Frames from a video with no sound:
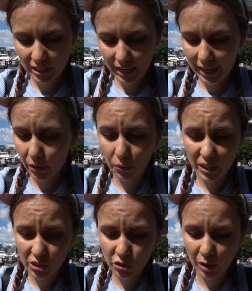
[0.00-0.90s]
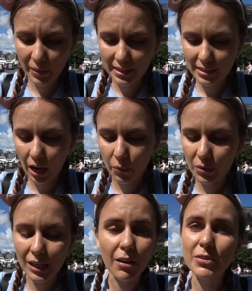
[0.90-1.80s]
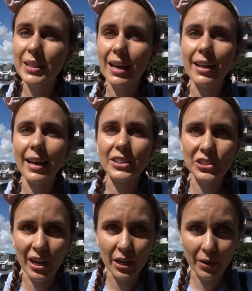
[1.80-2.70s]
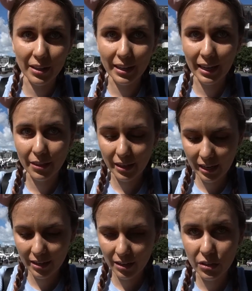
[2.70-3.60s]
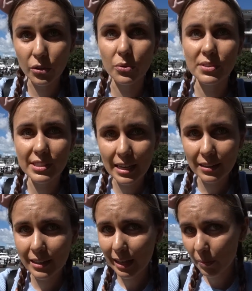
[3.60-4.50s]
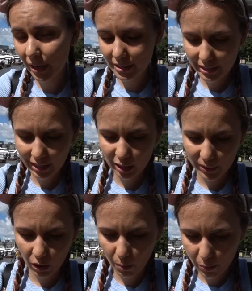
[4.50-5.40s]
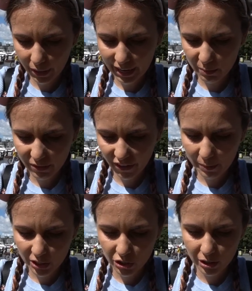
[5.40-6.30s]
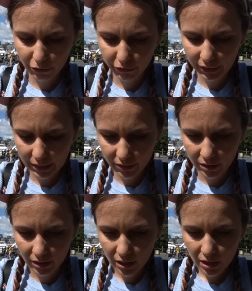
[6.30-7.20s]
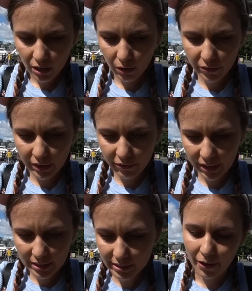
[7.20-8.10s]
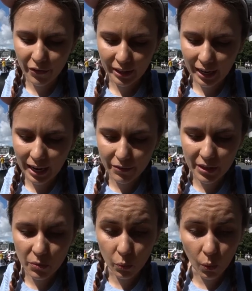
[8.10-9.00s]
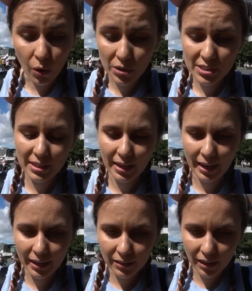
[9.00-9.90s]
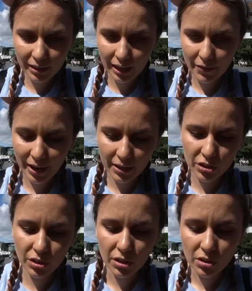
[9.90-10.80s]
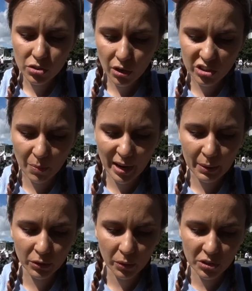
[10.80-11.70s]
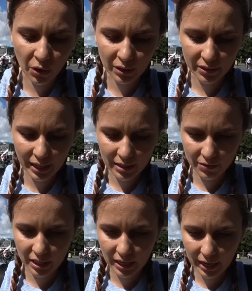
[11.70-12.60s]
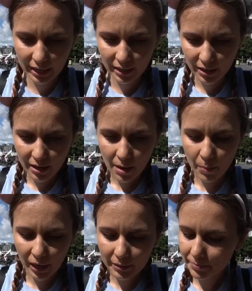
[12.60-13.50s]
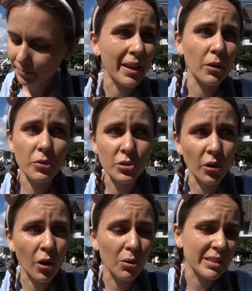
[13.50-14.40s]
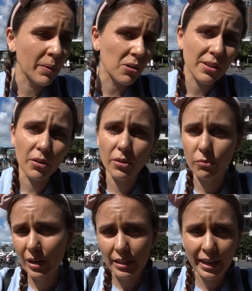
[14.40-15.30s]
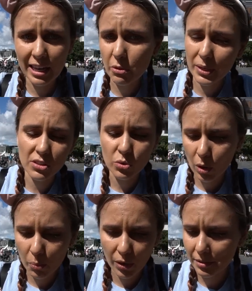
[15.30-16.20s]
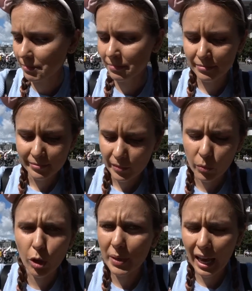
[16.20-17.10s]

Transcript: today or this trip is I would love to get a shiny Relicanth in New Zealand. That would be ideal. It'd be on brand. It'd be very much the flavour of the event. I feel like I have the worst egg luck. hatched so, so many. We'll do a total at the end of the day, but I'm getting all the torkoal, someone else get all the relicanth, we can swap one, we'll all be